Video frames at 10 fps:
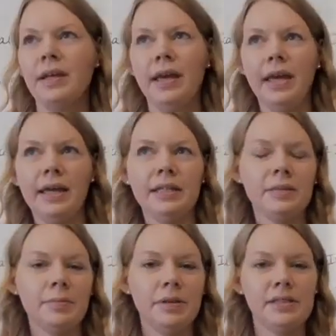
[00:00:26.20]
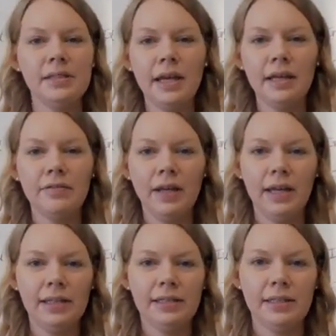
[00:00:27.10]
8 plus negative
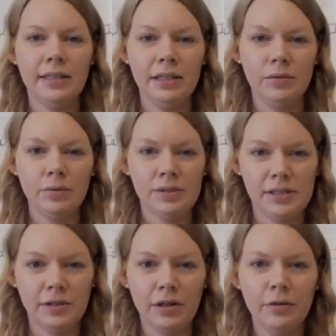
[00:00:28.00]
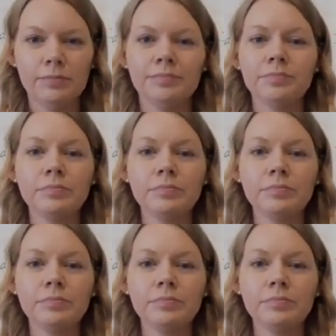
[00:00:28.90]
8 equals 0.